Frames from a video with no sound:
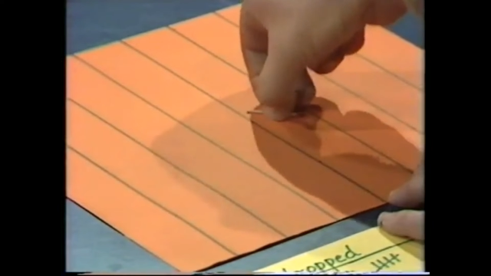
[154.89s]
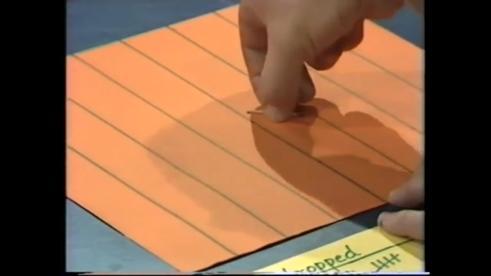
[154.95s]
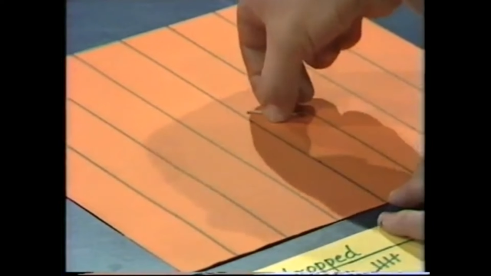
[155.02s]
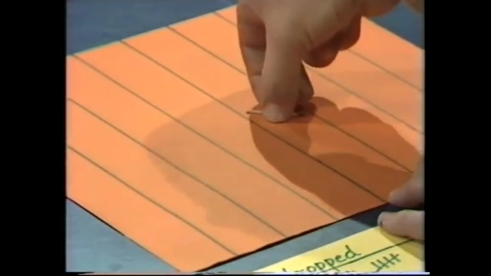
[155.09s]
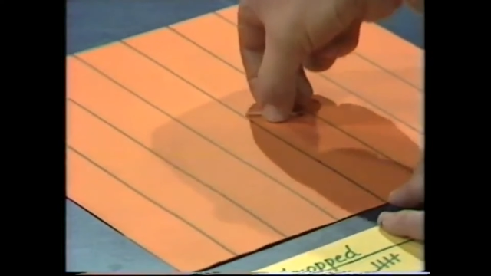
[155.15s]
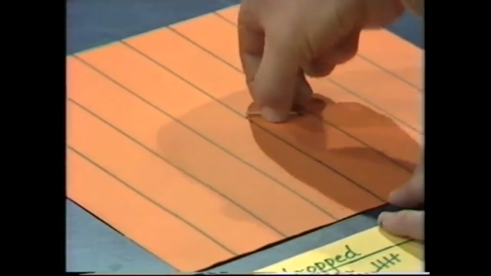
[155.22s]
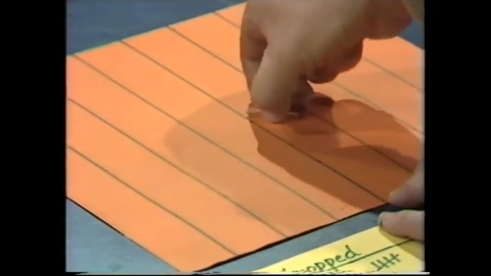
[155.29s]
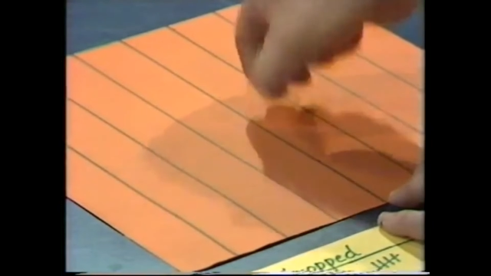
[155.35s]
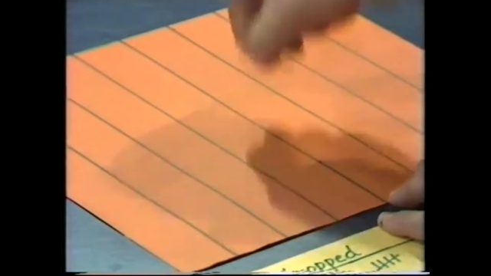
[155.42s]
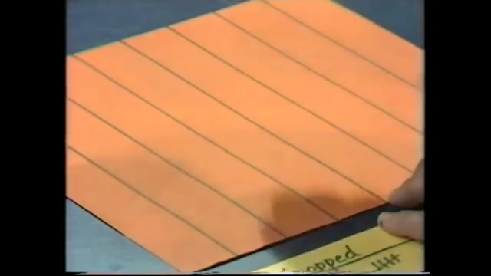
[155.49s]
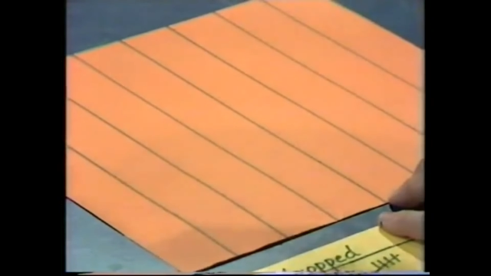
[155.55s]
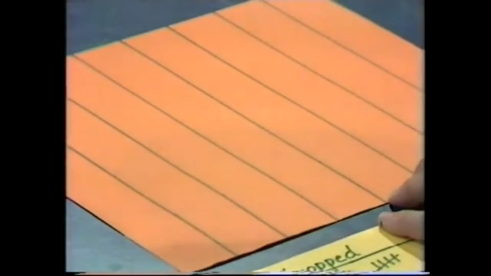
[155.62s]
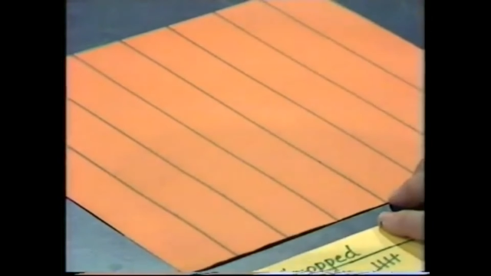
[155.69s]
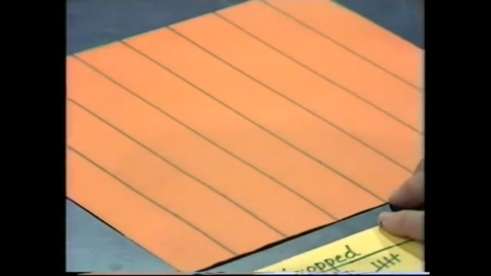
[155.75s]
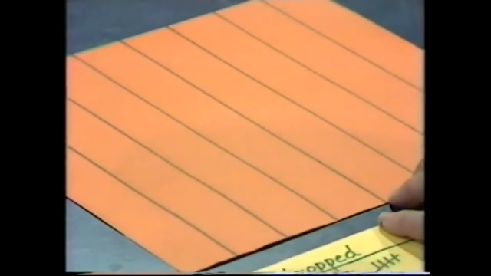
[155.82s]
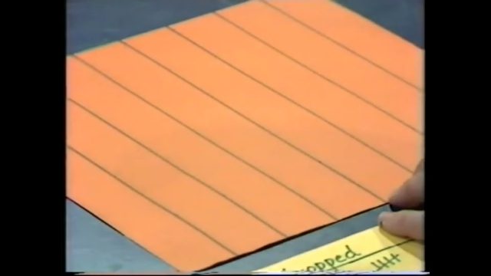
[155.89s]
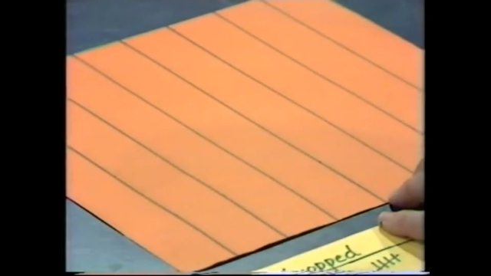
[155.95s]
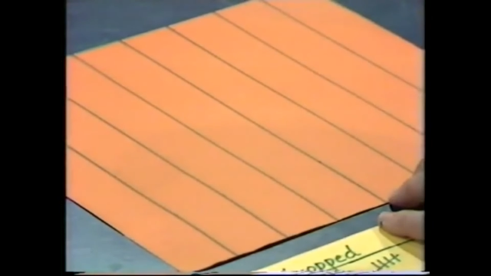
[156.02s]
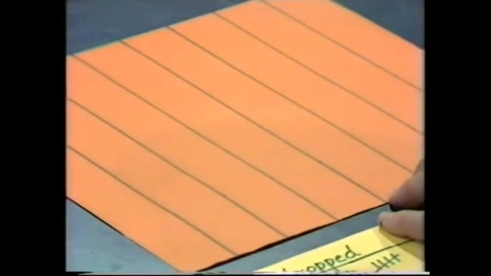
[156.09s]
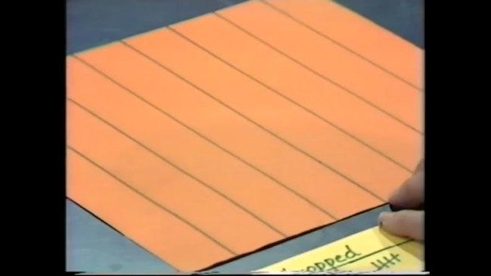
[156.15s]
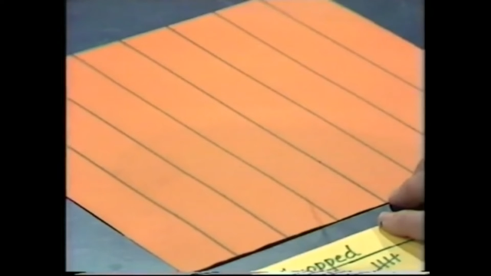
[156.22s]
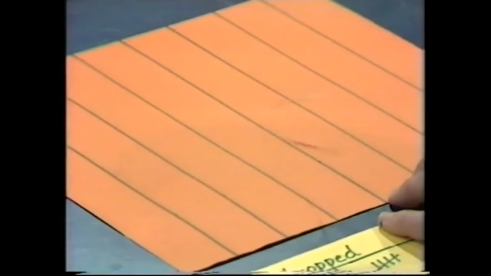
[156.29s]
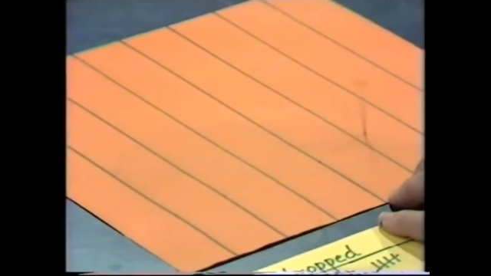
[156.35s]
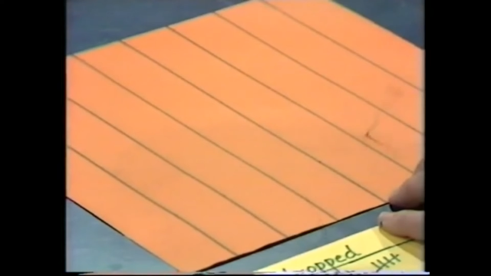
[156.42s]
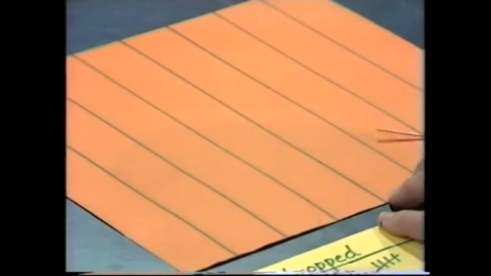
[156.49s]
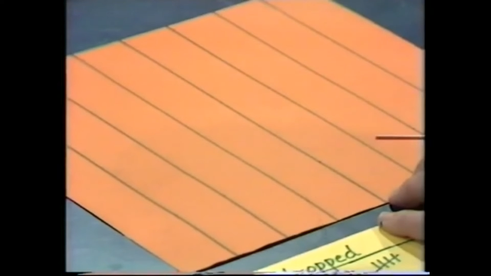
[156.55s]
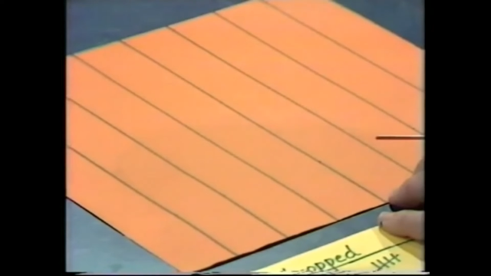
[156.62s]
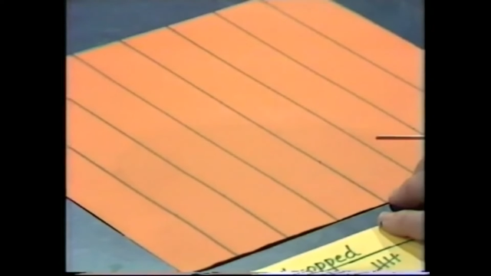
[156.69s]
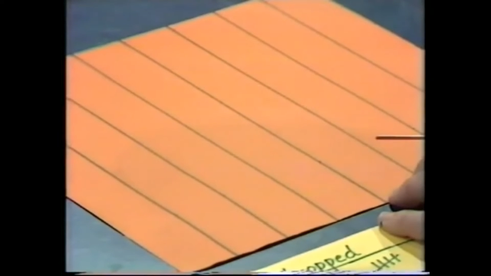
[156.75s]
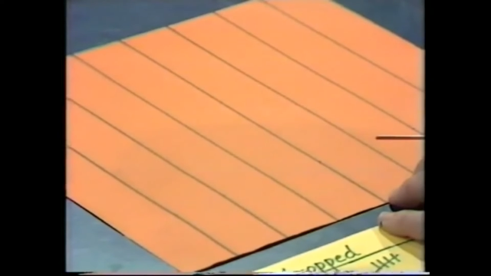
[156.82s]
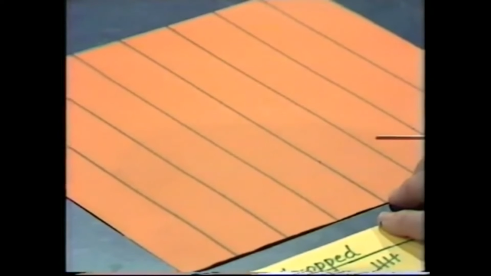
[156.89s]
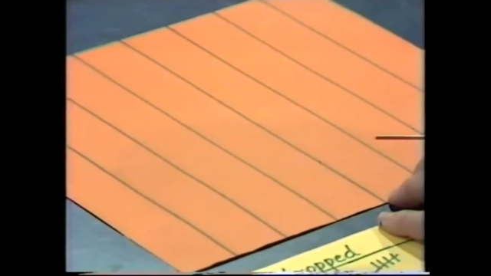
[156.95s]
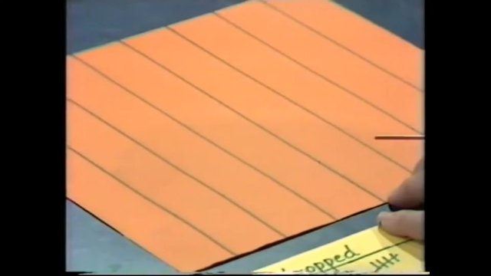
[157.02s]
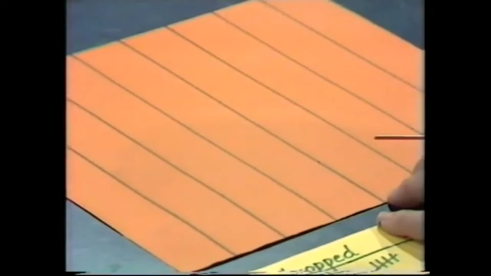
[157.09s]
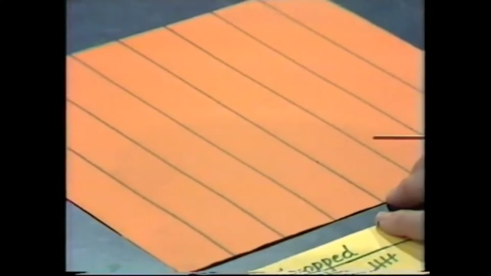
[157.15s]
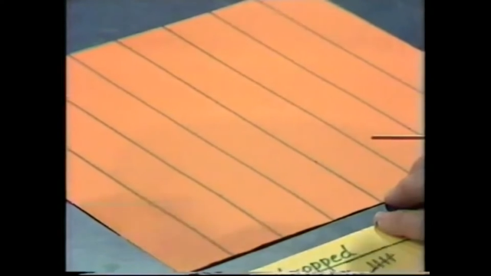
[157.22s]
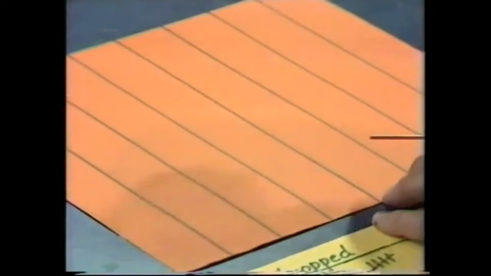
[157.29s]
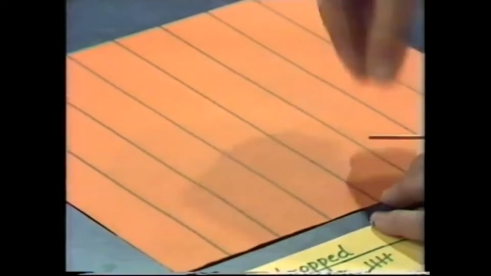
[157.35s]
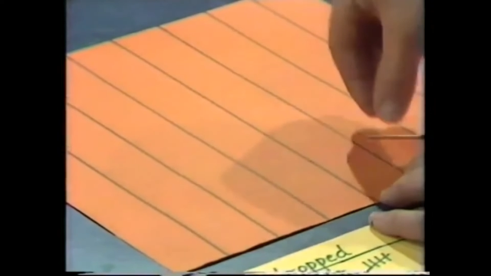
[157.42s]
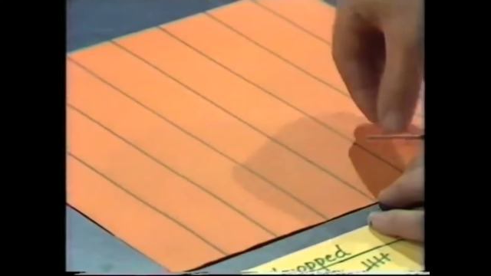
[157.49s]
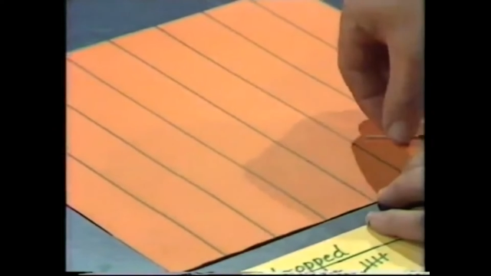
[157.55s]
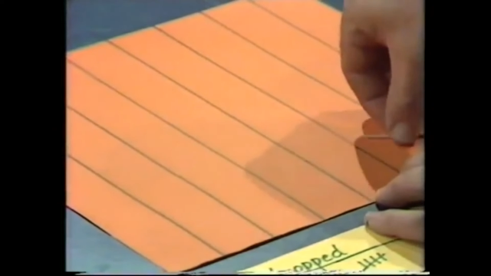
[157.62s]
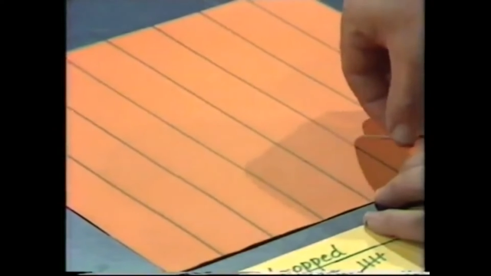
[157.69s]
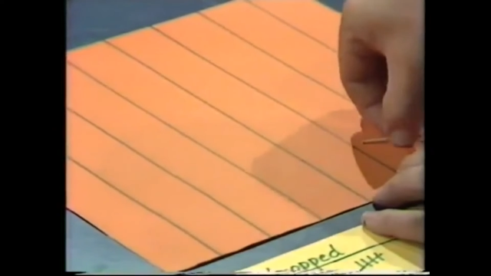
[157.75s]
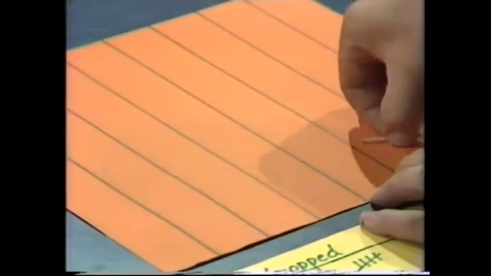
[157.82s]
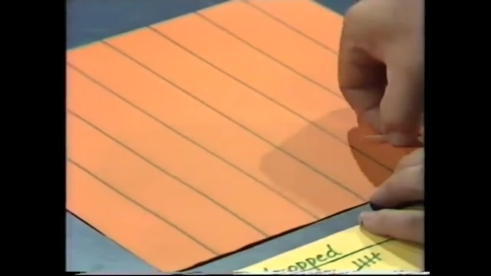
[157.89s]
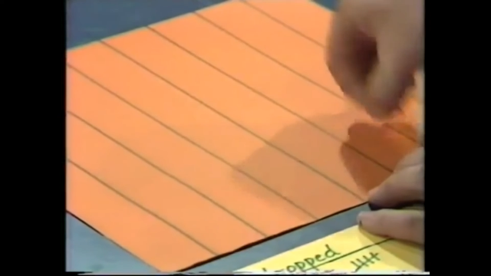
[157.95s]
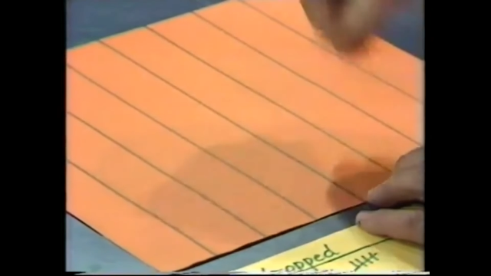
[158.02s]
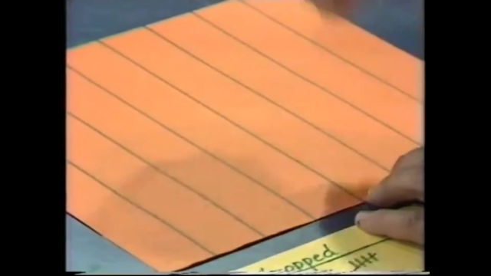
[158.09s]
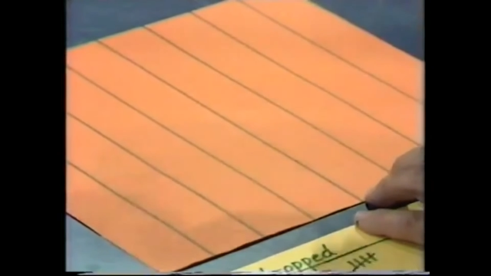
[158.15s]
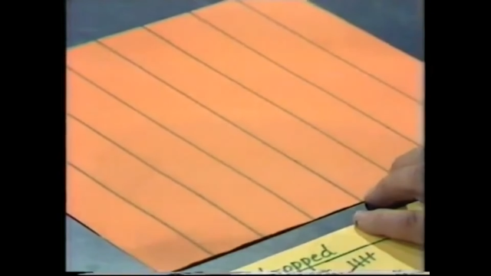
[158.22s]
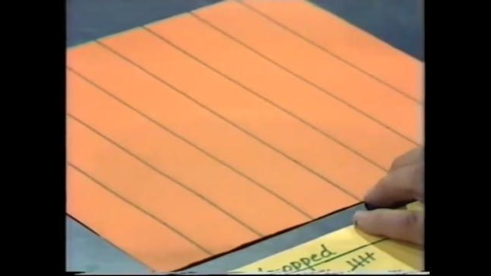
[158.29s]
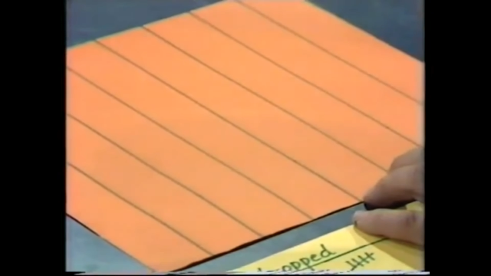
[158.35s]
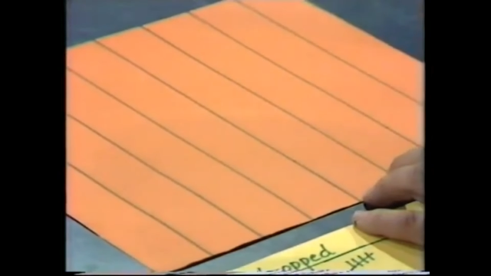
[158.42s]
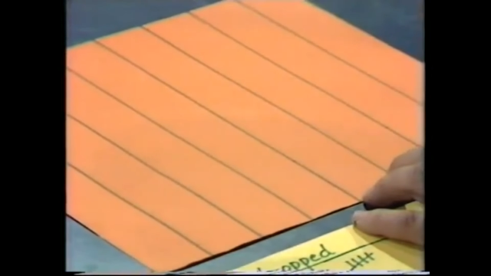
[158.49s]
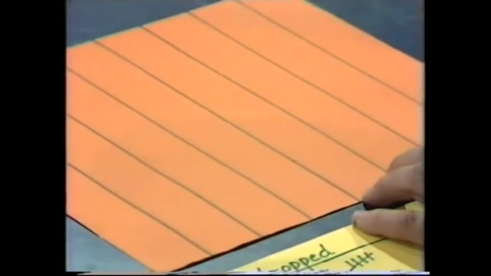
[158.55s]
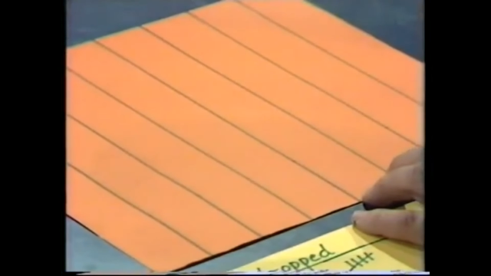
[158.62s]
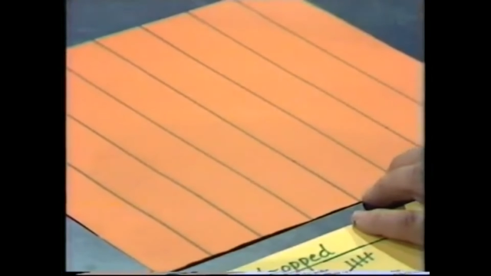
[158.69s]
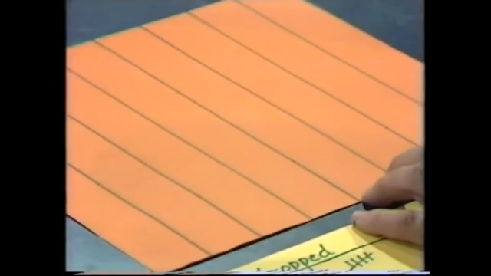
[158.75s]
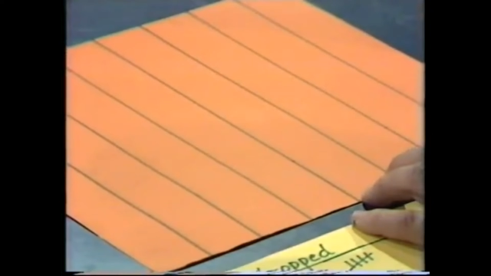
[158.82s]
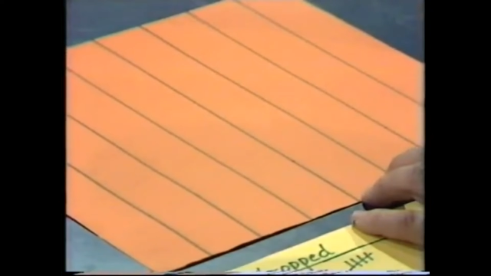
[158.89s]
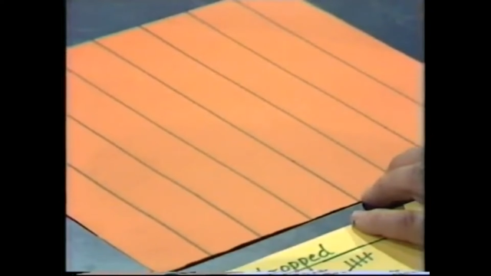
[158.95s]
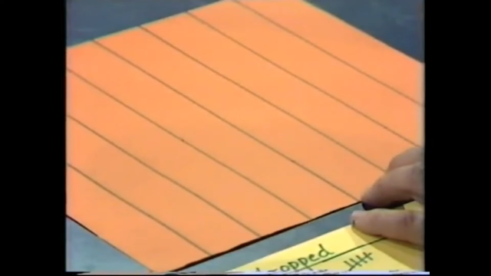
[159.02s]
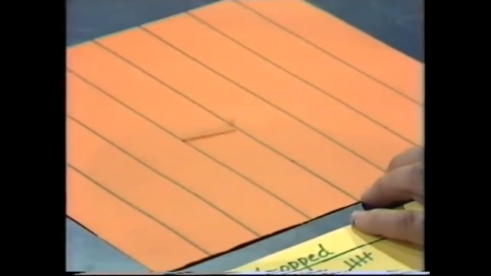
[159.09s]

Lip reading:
Nobody's mouth can be seen.